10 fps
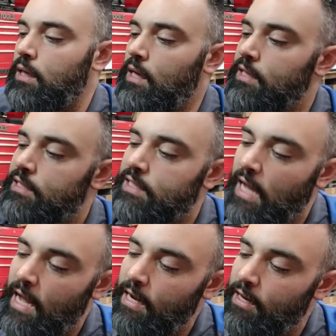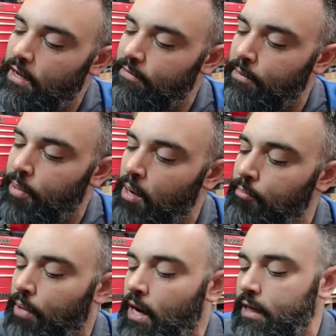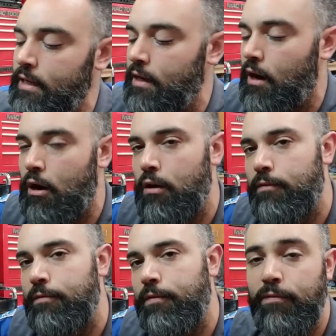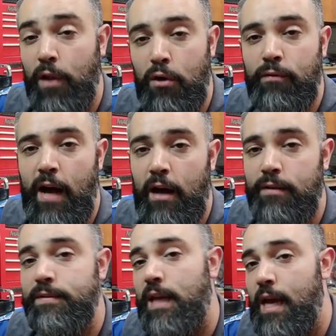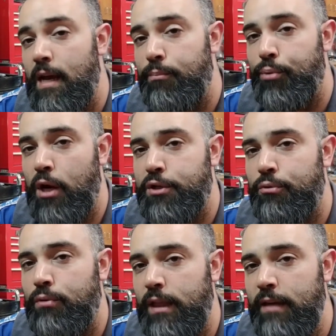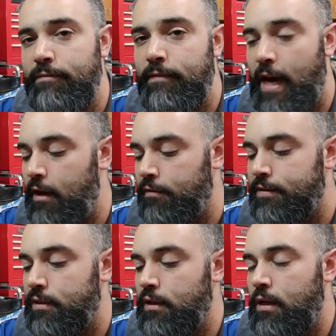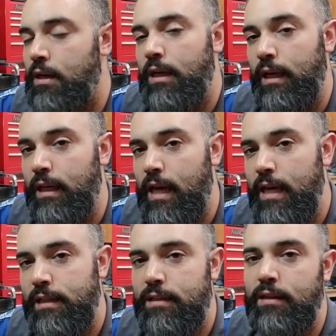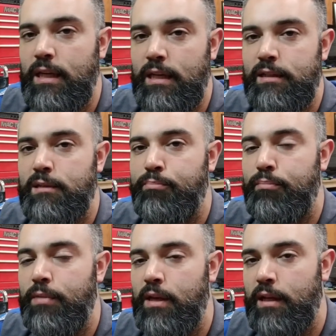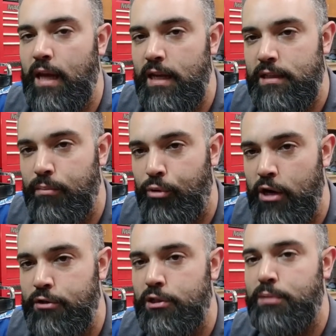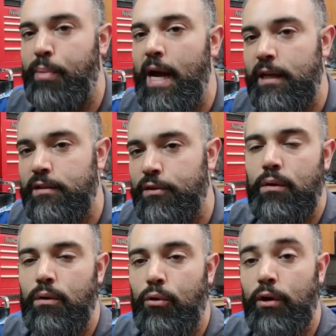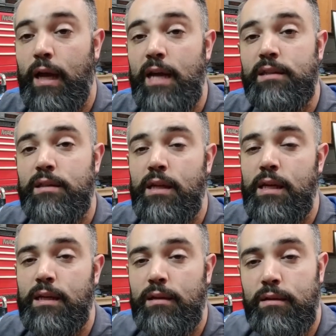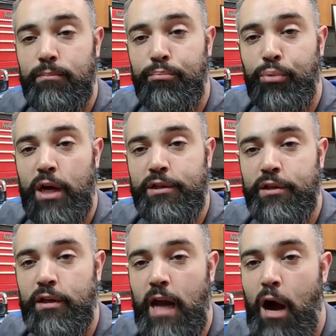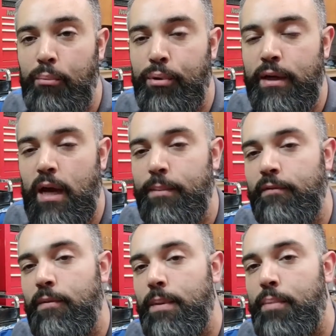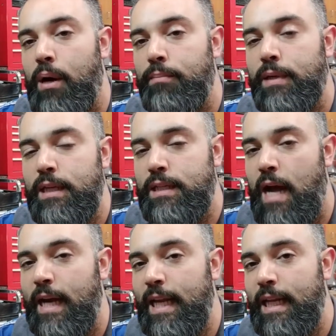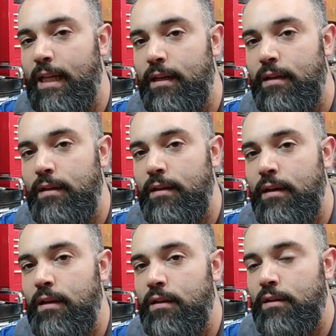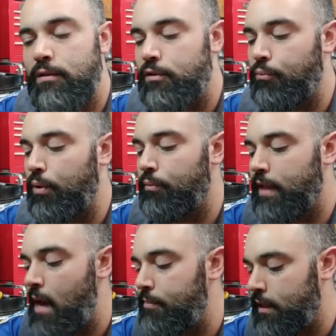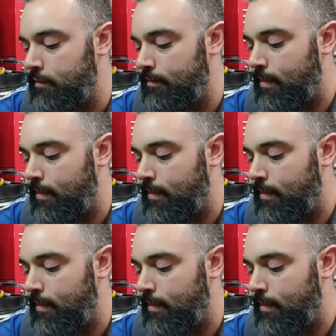Inside of the pump body are flow valves and pressure relief valves in case the pressure spikes or in case the pressure output coming from the pump is not needed. So when would that be?